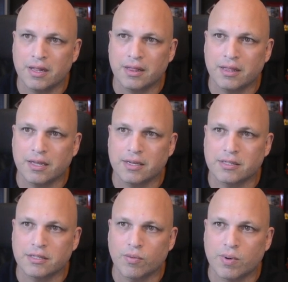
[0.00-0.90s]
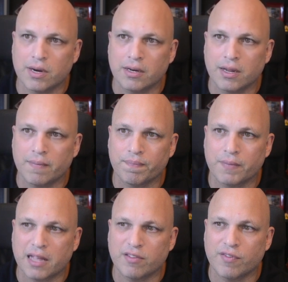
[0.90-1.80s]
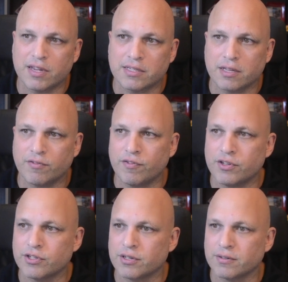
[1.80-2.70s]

this is the one, advanced feature.